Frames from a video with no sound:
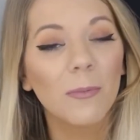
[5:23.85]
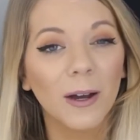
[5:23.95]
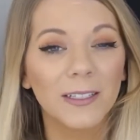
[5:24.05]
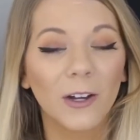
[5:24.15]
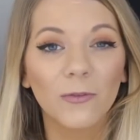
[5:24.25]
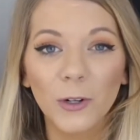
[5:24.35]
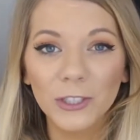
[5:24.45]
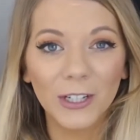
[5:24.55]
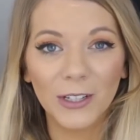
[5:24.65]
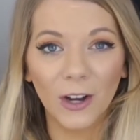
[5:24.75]
But
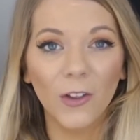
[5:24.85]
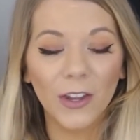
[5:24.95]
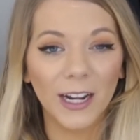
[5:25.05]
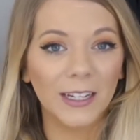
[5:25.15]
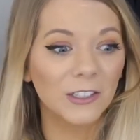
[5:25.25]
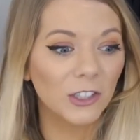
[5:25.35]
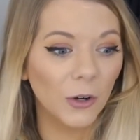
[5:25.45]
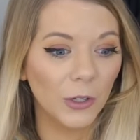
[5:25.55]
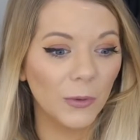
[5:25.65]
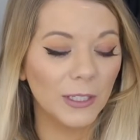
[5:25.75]
unfortunately, all that I can
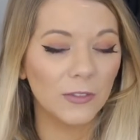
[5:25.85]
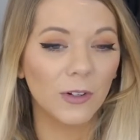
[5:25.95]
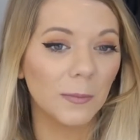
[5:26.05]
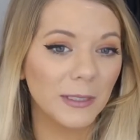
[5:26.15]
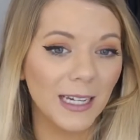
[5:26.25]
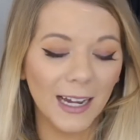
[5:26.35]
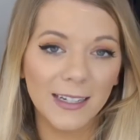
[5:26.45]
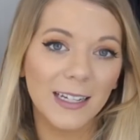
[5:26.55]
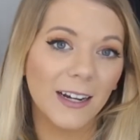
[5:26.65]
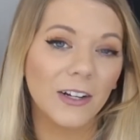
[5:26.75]
show you is from
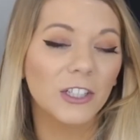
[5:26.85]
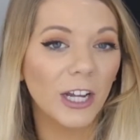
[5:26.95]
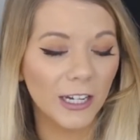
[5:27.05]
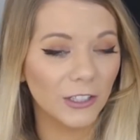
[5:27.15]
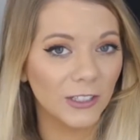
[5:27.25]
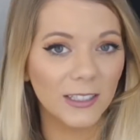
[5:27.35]
dietary changes.